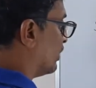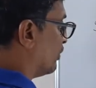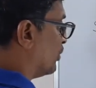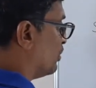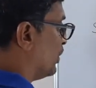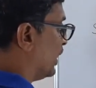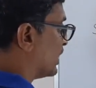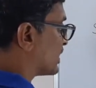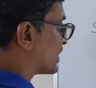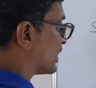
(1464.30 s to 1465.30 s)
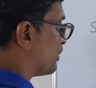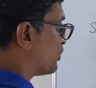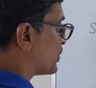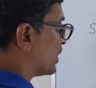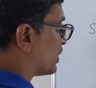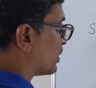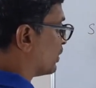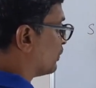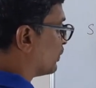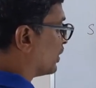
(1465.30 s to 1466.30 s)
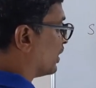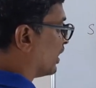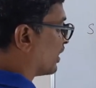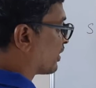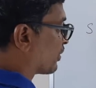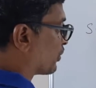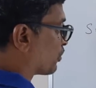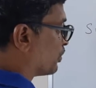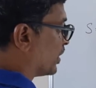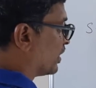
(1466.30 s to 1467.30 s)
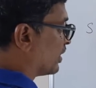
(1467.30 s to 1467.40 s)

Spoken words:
will be a subset of A cross B.